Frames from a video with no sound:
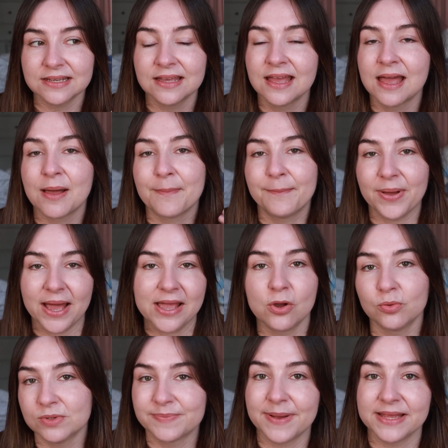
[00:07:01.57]
it, but I
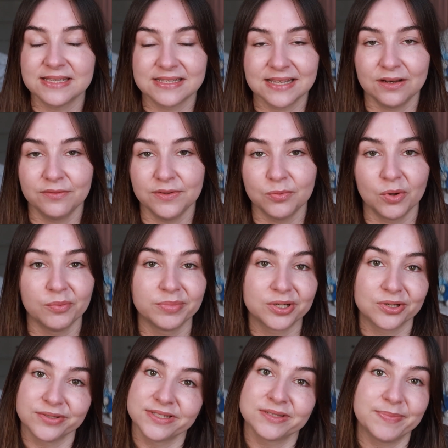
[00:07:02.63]
always buy the CeraVe one
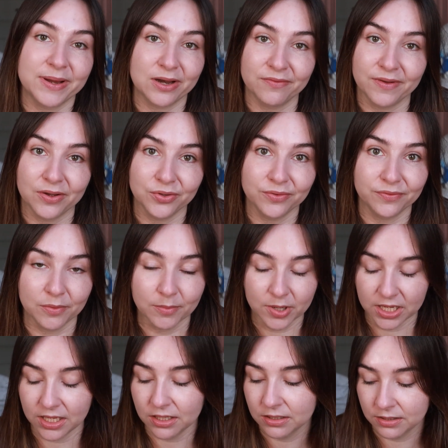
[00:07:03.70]
because it's better value for
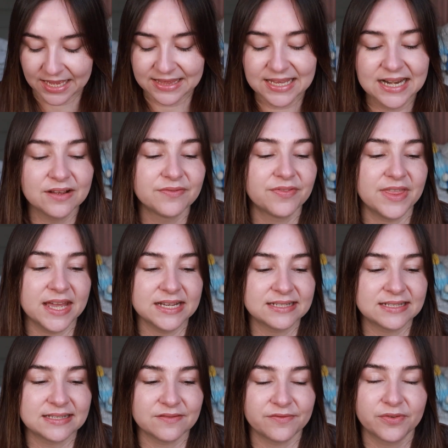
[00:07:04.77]
money. I then have
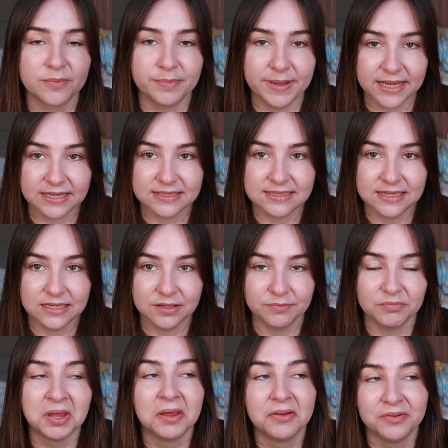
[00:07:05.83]
this from Pixi.
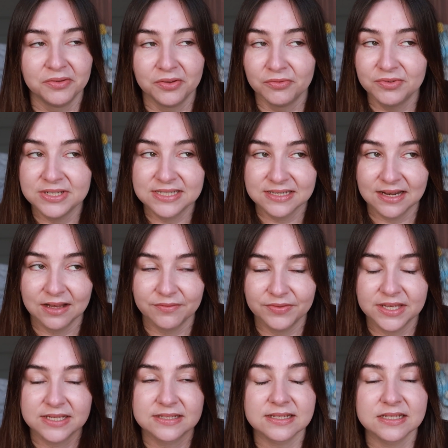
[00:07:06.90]
The reason I have
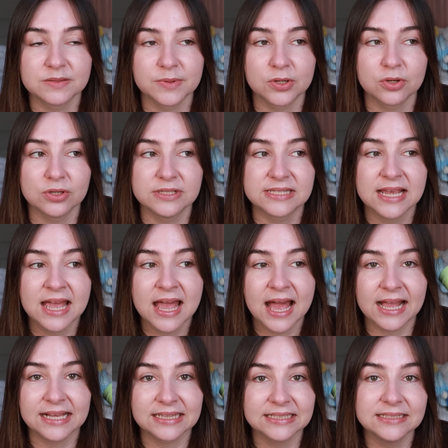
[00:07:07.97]
this is because
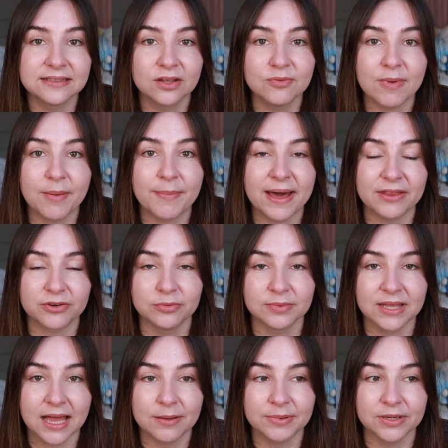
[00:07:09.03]
I cleaned out my
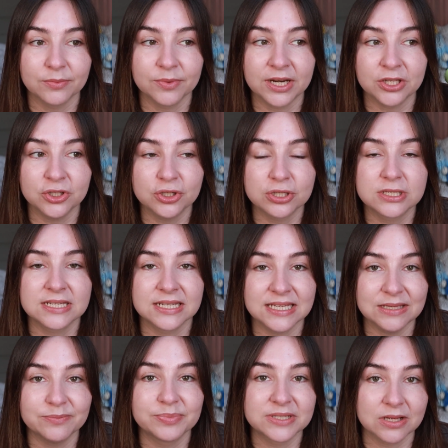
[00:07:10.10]
bathroom cabinet where I used to
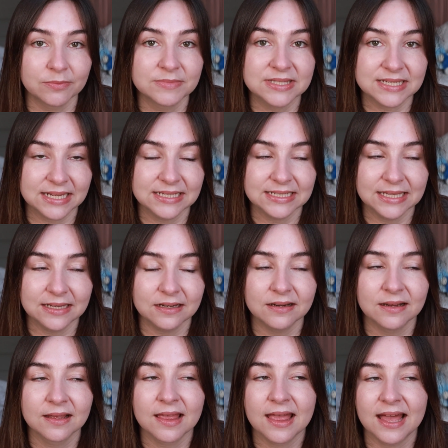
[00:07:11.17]
keep some
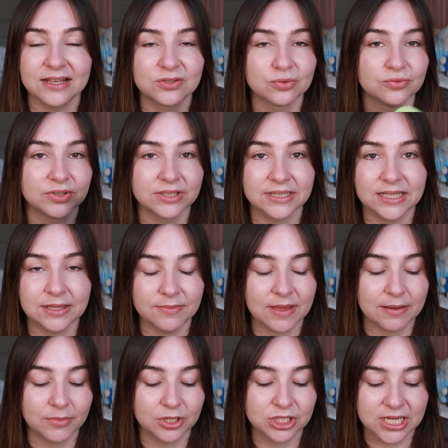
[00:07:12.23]
skincare. I don't really keep
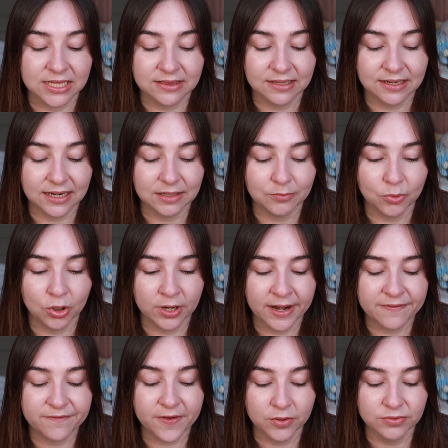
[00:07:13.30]
that much in there anymore, and
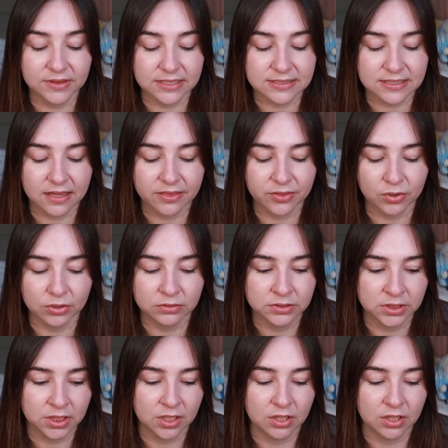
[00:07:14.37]
I found this and I thought,